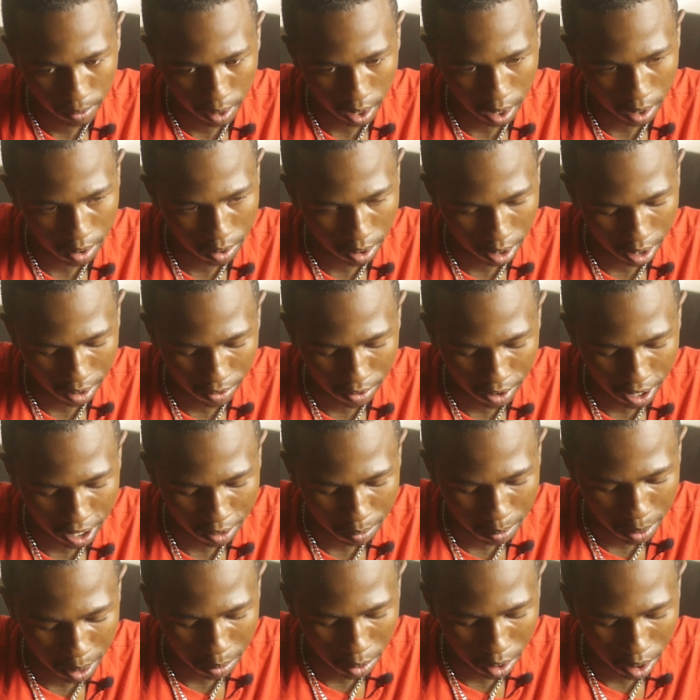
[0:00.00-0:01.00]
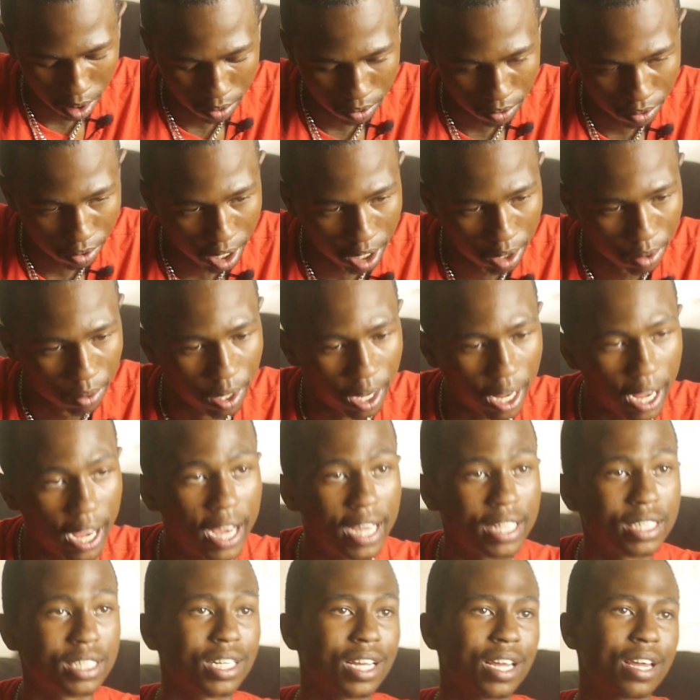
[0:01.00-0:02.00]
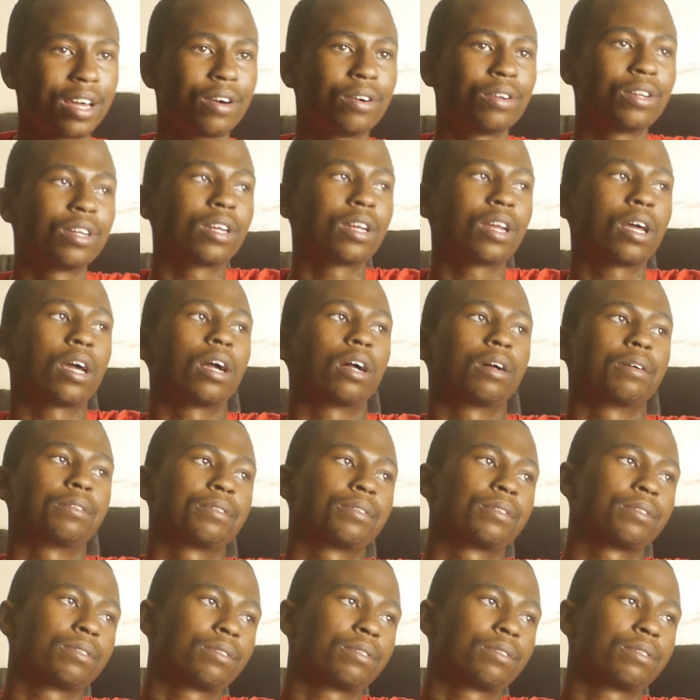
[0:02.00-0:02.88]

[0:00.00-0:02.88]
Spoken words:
I don't give a fuck if people don't fuck with how I sound or nothing.